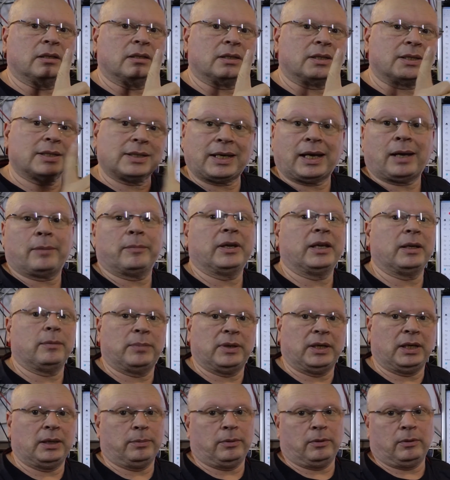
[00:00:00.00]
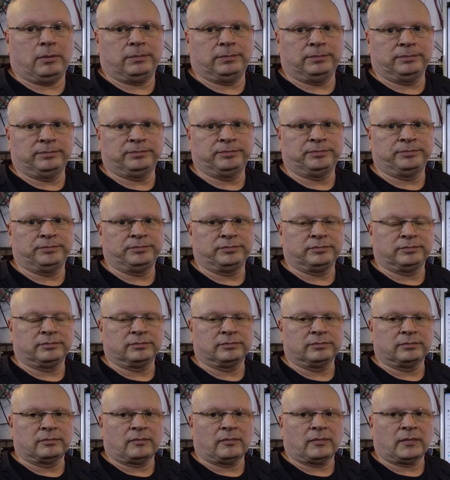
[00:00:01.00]
scamming people,
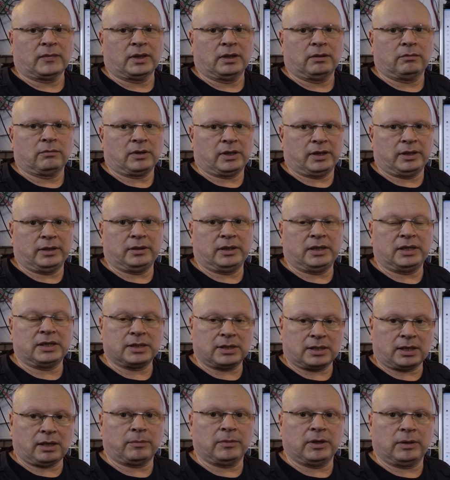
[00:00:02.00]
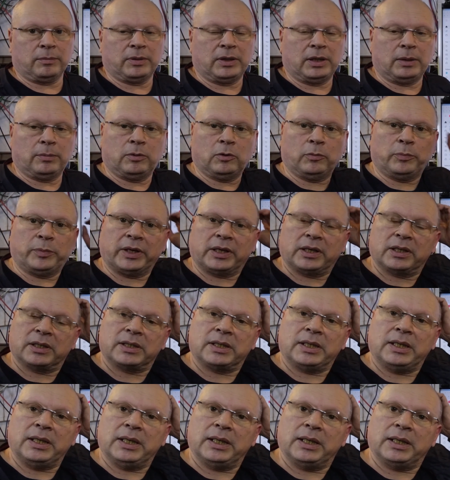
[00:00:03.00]
right? He's scamming people
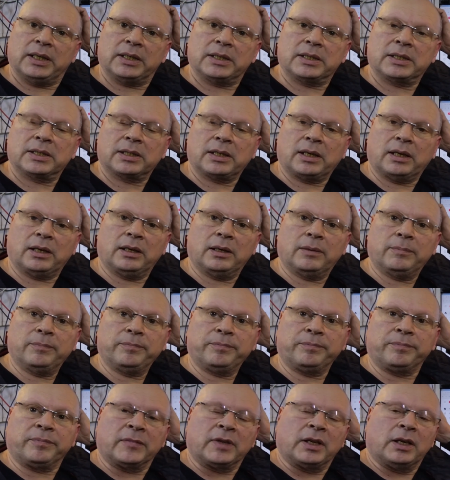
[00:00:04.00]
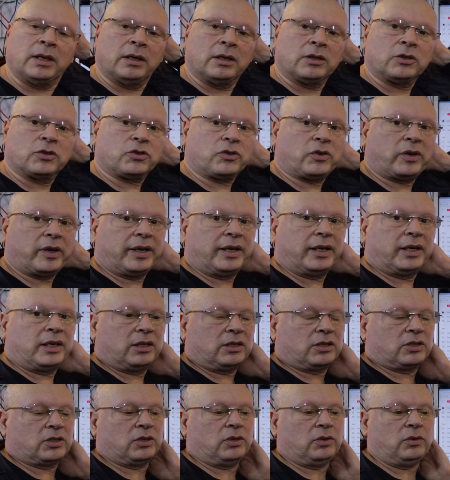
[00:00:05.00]
because he is
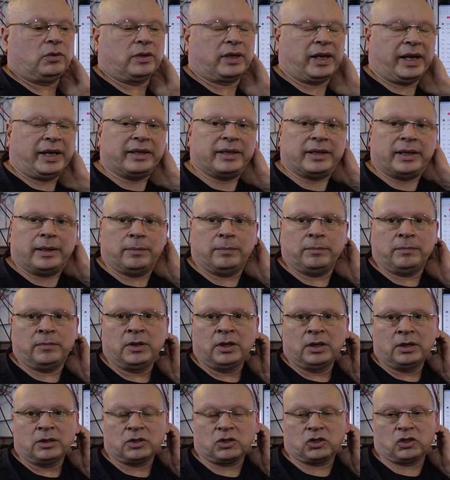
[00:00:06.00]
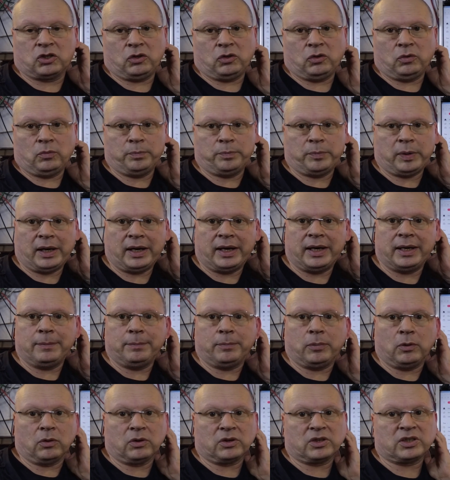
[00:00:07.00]
trying to get them to buy
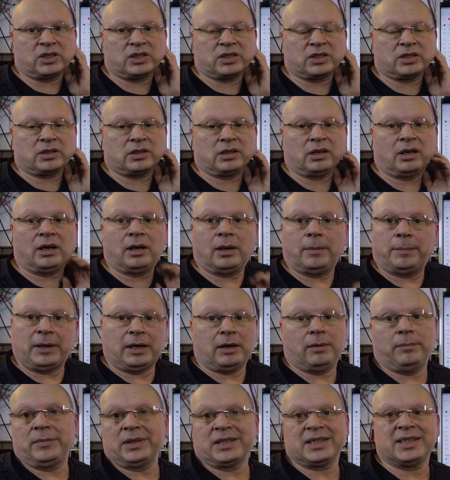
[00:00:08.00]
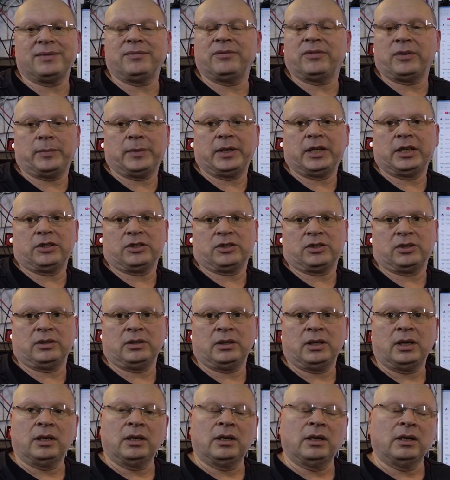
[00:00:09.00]
books about
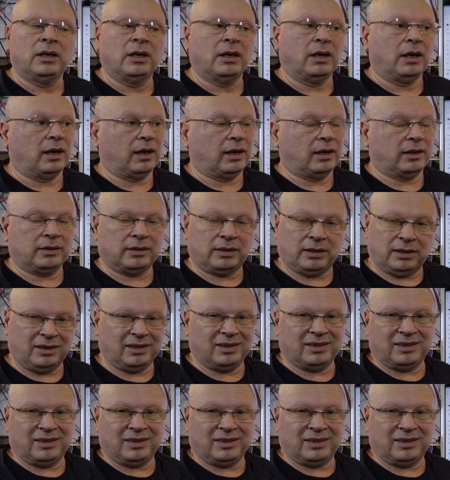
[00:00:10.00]
misinformation. And